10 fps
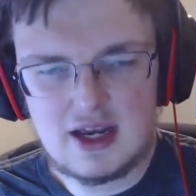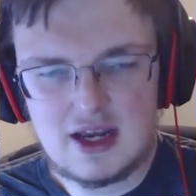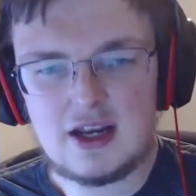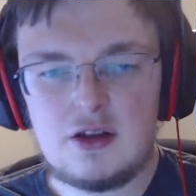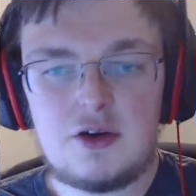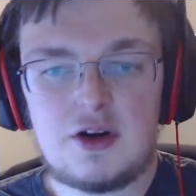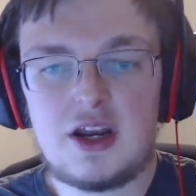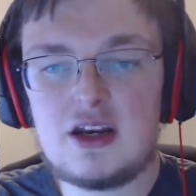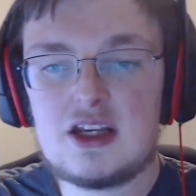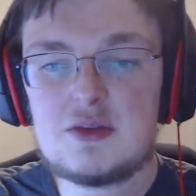I included
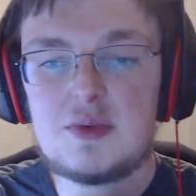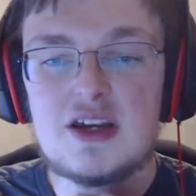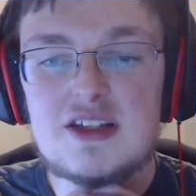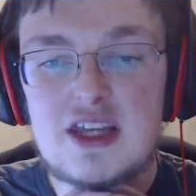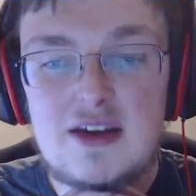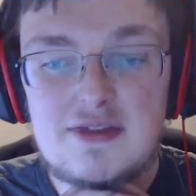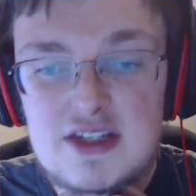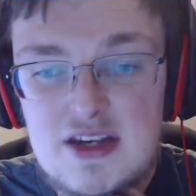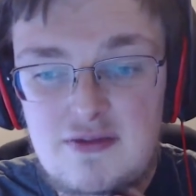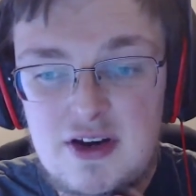it is because it gives
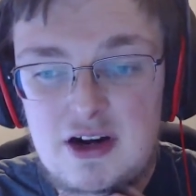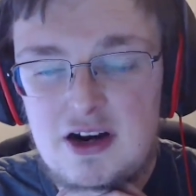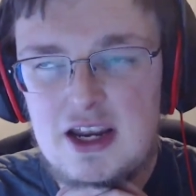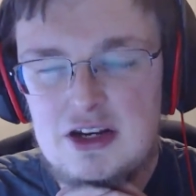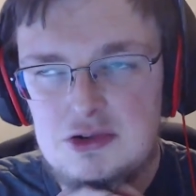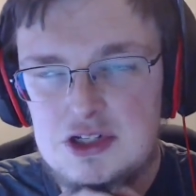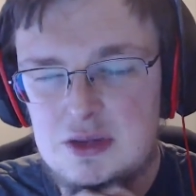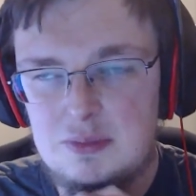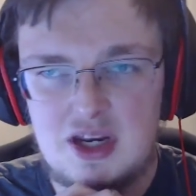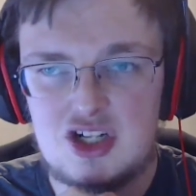us a very
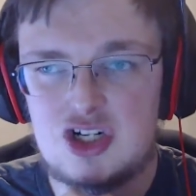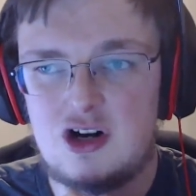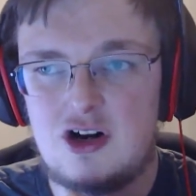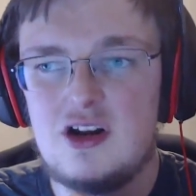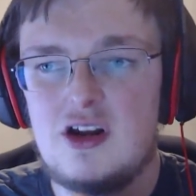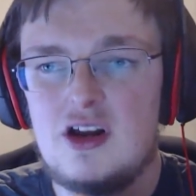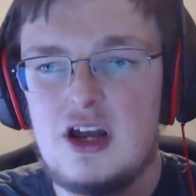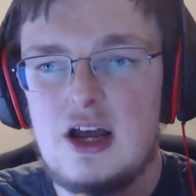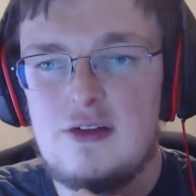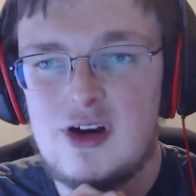interesting picture
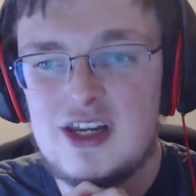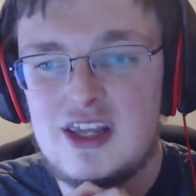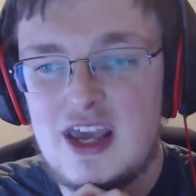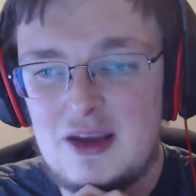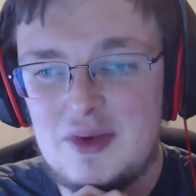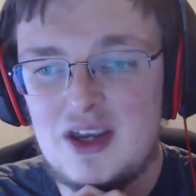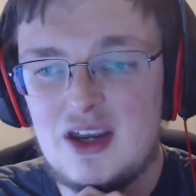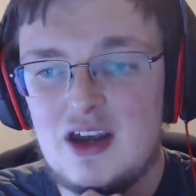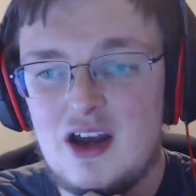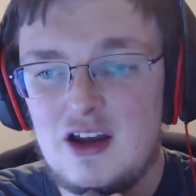of what
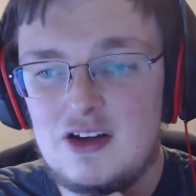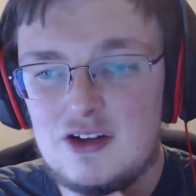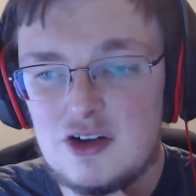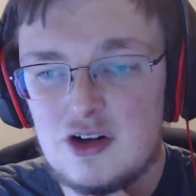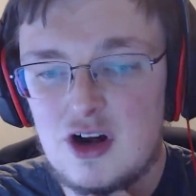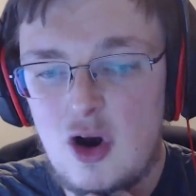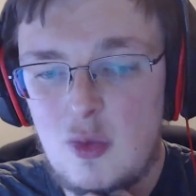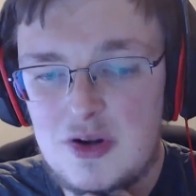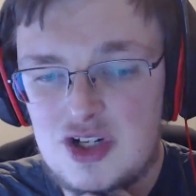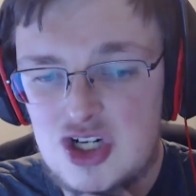gaming under
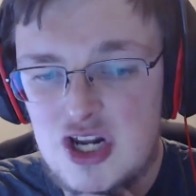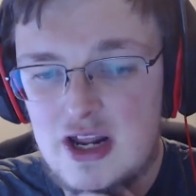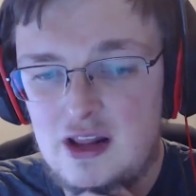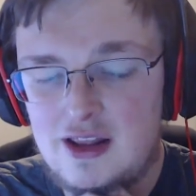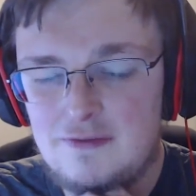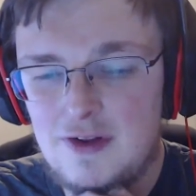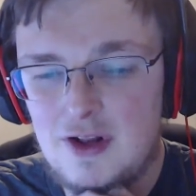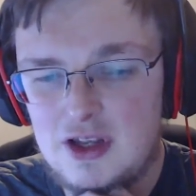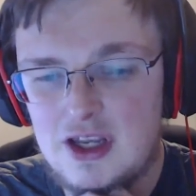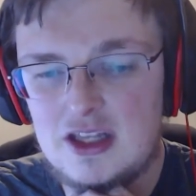OpenGL and
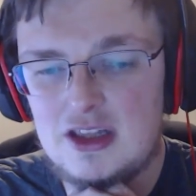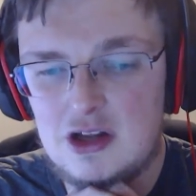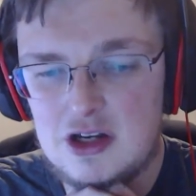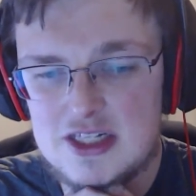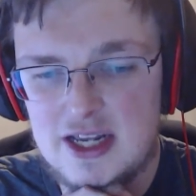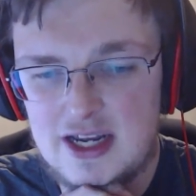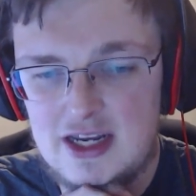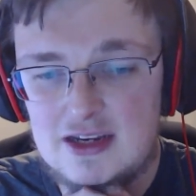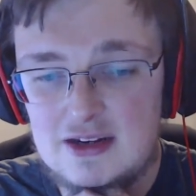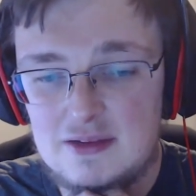Vulkan looks
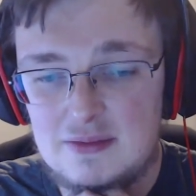like.